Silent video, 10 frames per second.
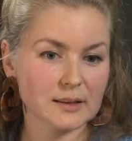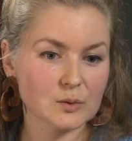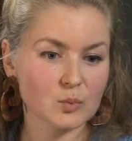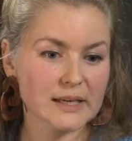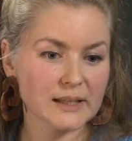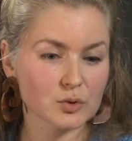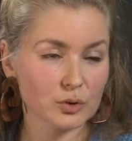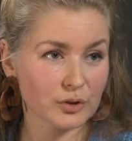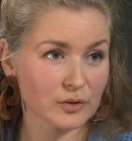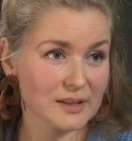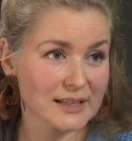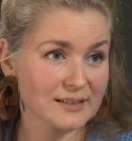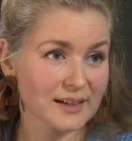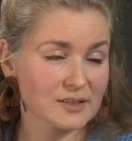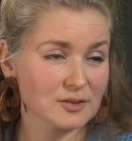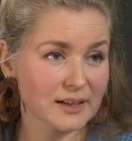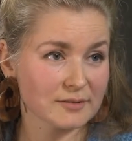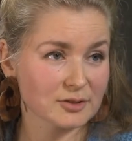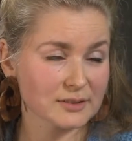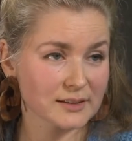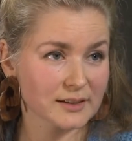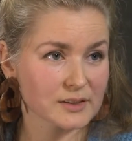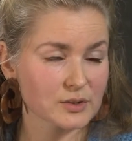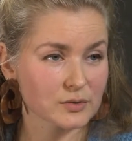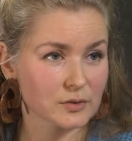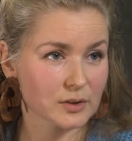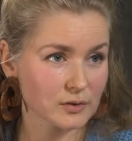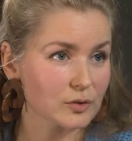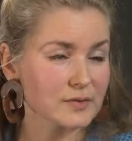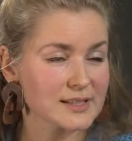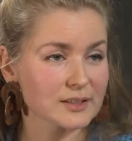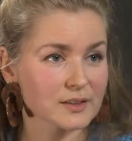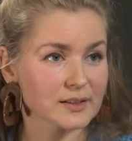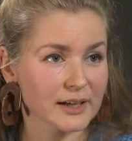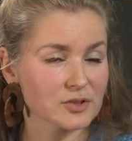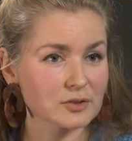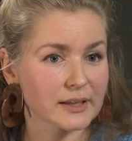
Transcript: we can talk on the international level and there's obviously on the national